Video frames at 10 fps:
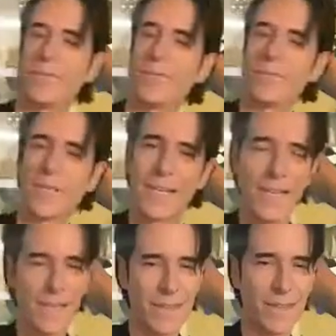of
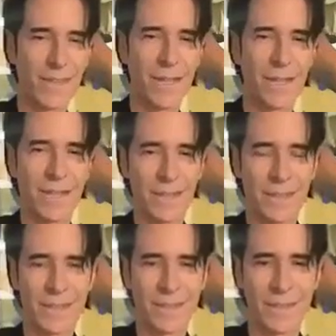the light
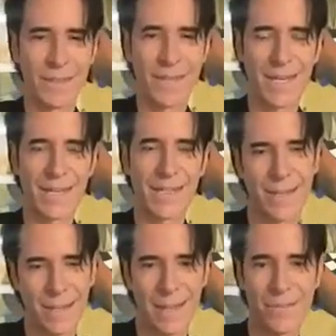that is
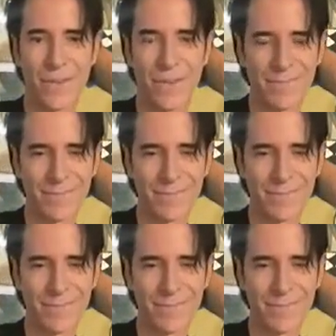Avon.